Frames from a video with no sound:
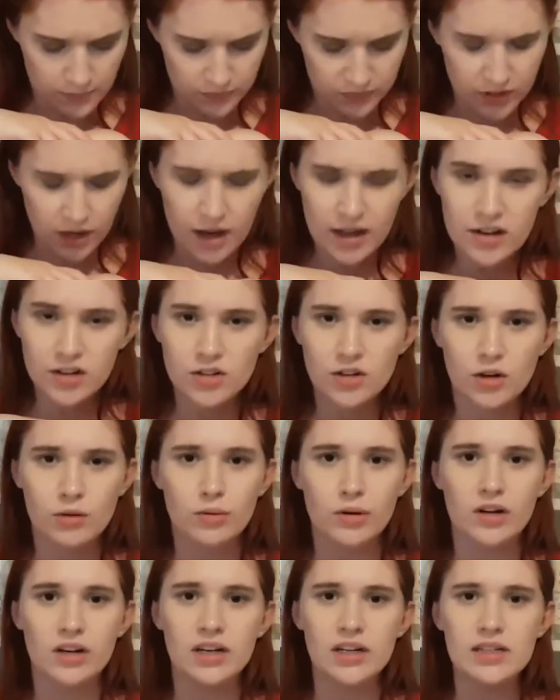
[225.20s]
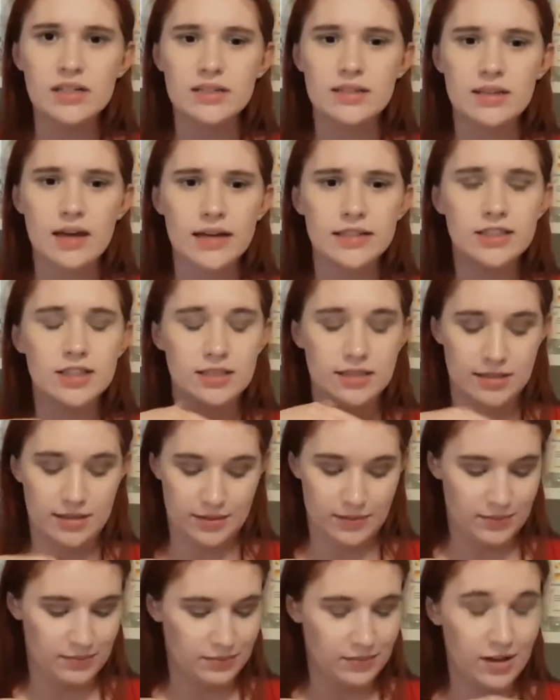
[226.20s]
I don't know what it is.
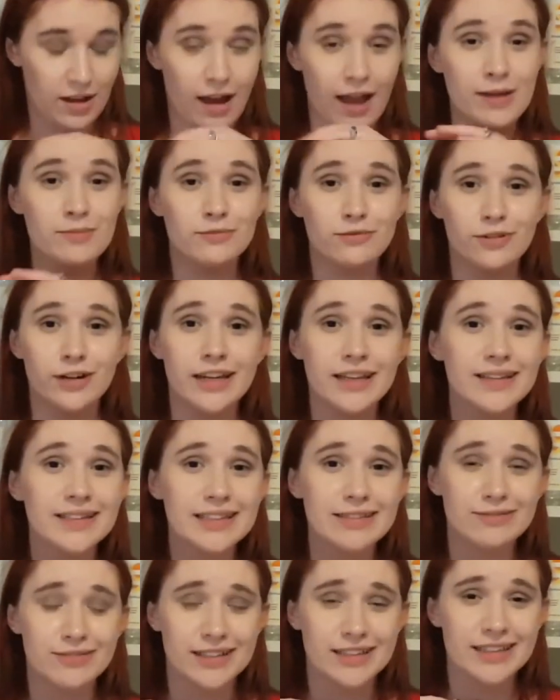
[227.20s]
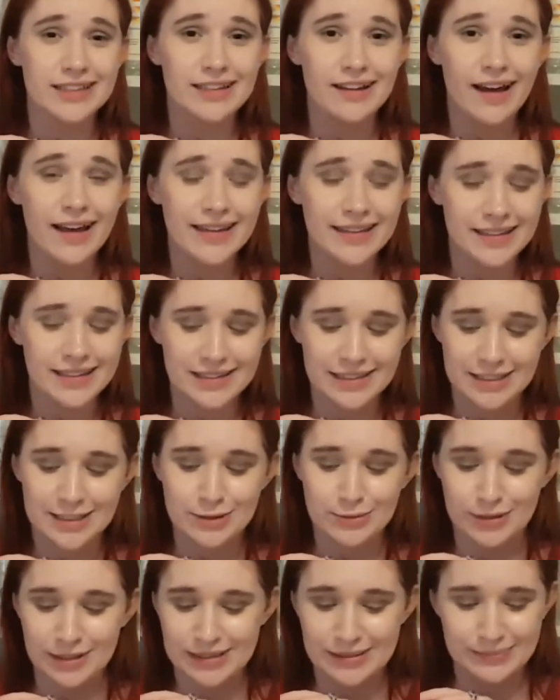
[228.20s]
I'm really, really liking this
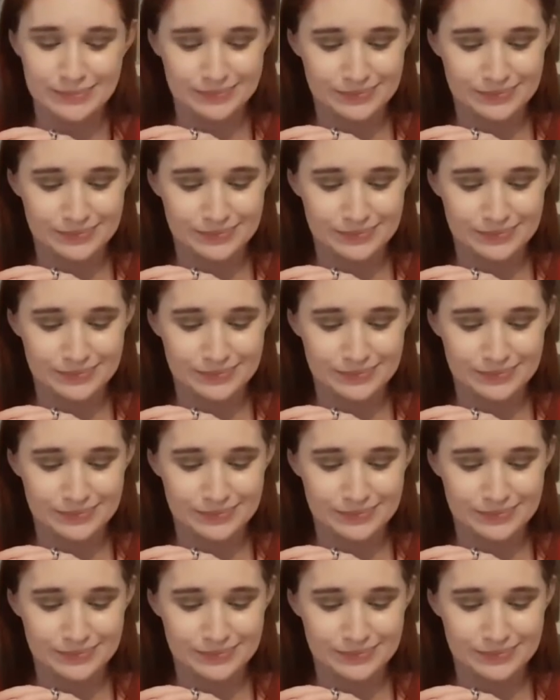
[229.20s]
one.